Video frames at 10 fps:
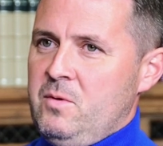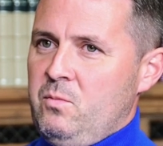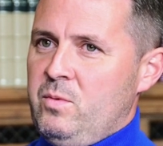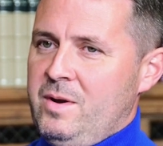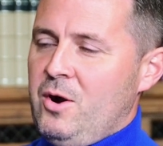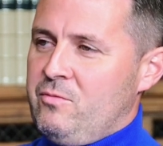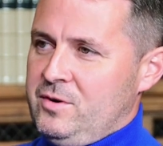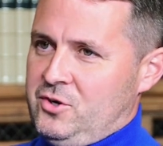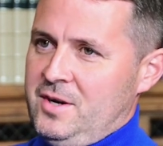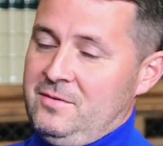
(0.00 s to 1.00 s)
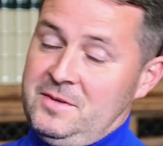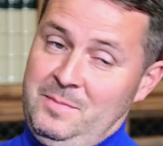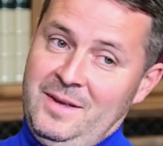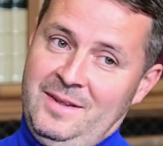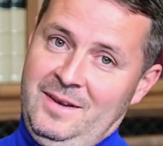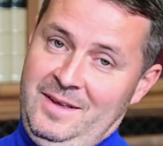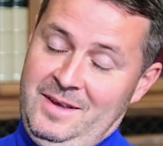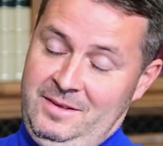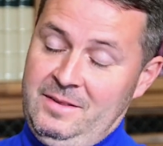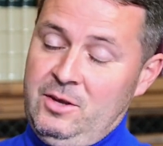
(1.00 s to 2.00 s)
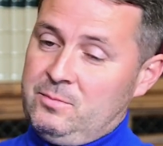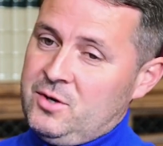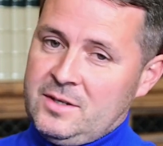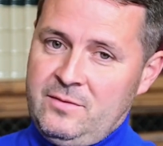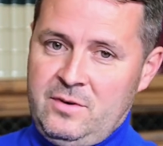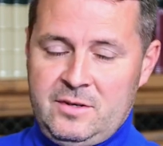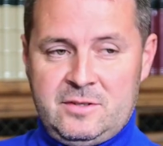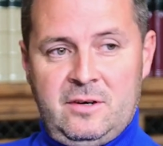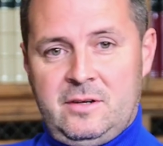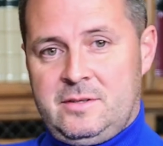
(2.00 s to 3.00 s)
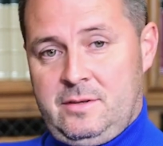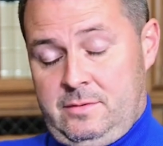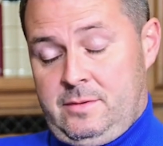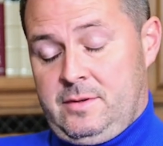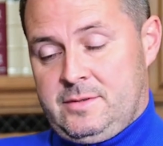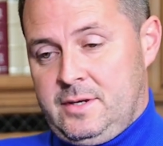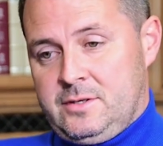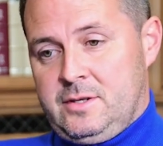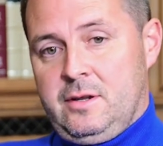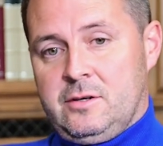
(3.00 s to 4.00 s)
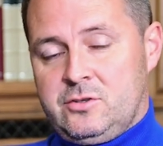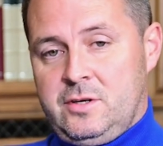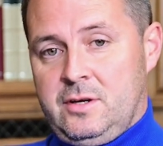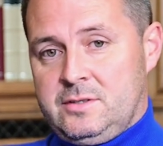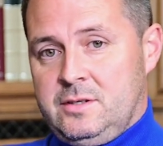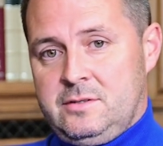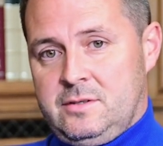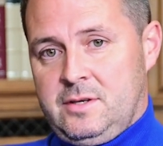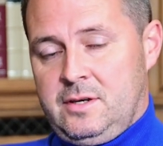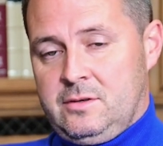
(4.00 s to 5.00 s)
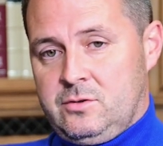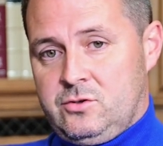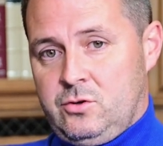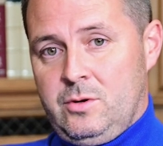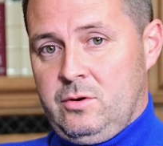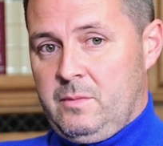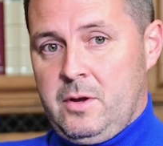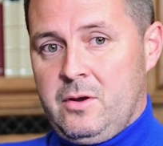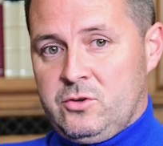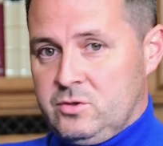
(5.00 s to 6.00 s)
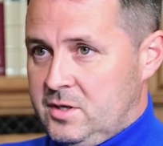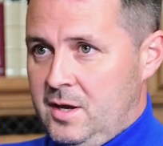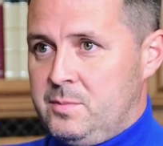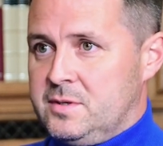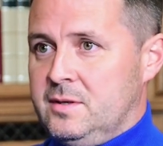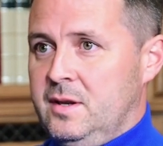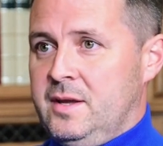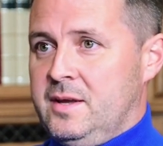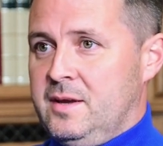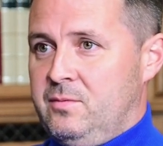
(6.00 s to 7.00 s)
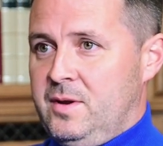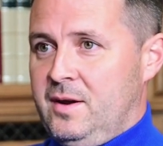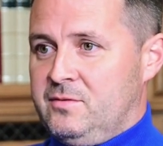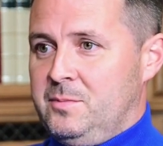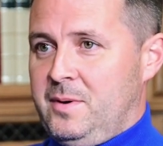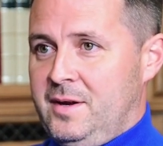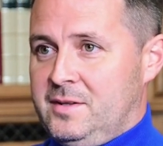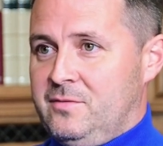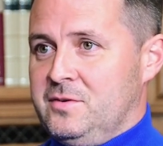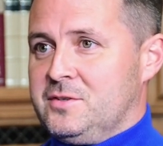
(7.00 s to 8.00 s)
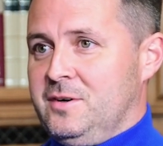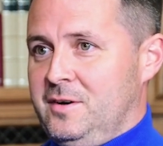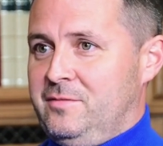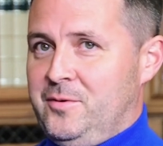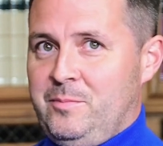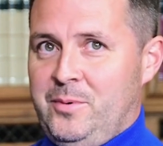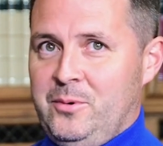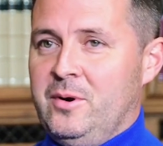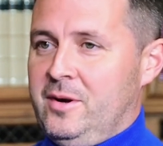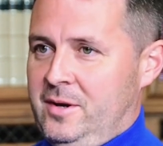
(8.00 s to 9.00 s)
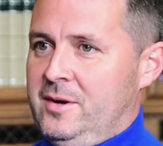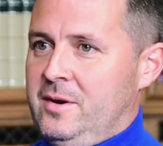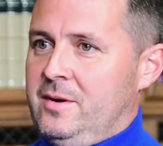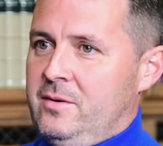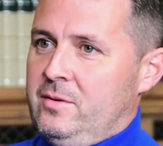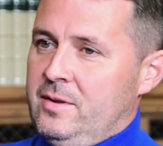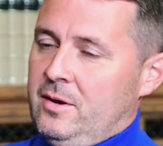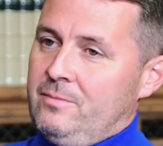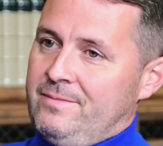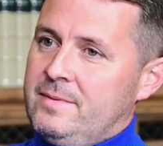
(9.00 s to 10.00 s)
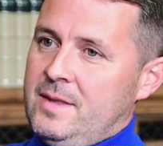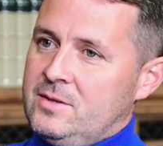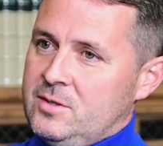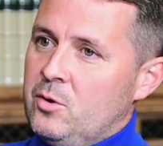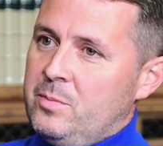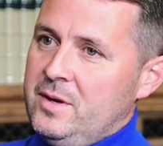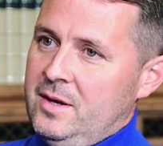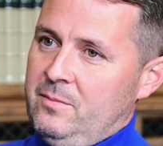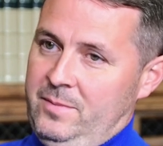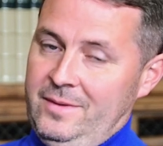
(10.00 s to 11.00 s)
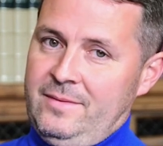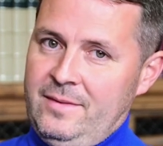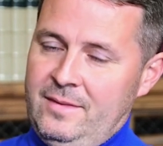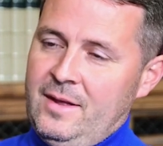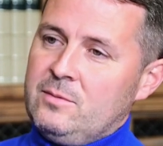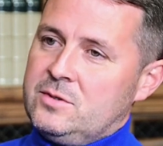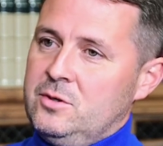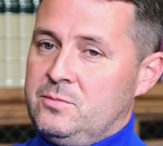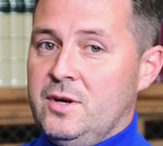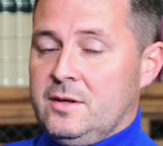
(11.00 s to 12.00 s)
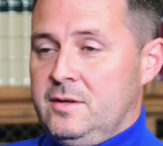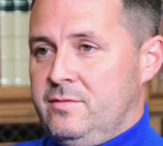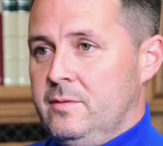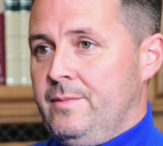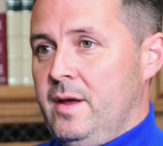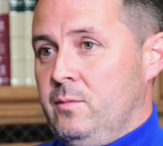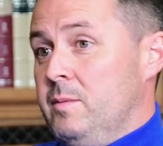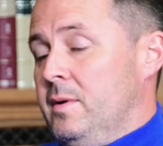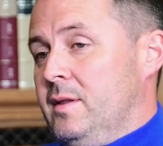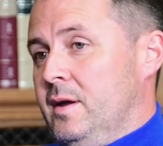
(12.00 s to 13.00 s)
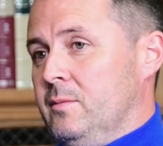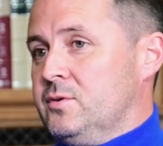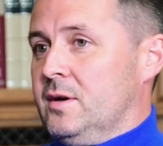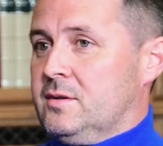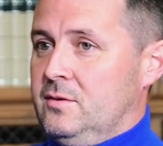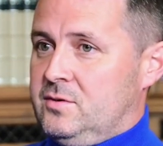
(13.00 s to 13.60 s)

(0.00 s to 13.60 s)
We overachieved to be in that league, and the objective at the start of the season last year, I said to Dean and Stuart, look, just keep us in the league. If we have to play a different style of football, then so be it. But that was the objective, and we met that objective.